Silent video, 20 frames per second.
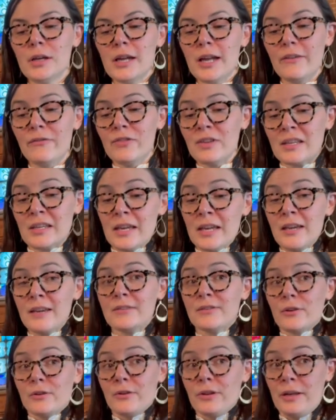If the king
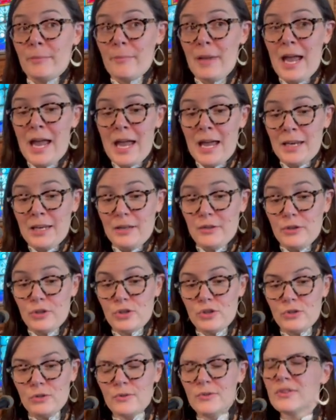is already mad at the
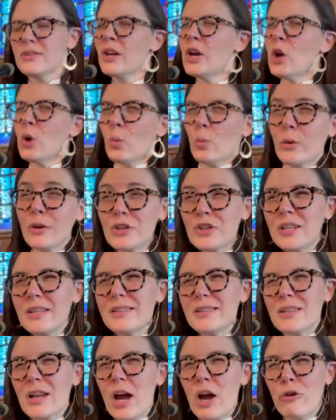Jews, which
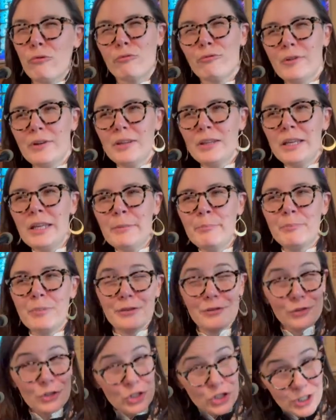he's not really,
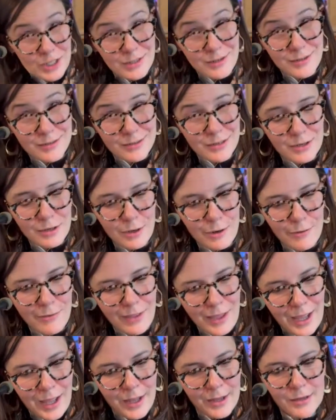but she doesn't know
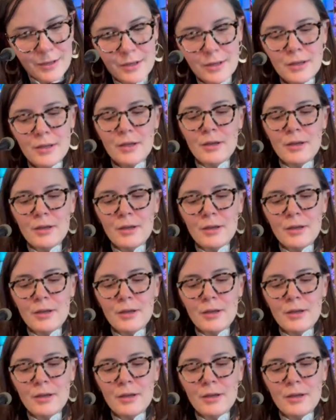that,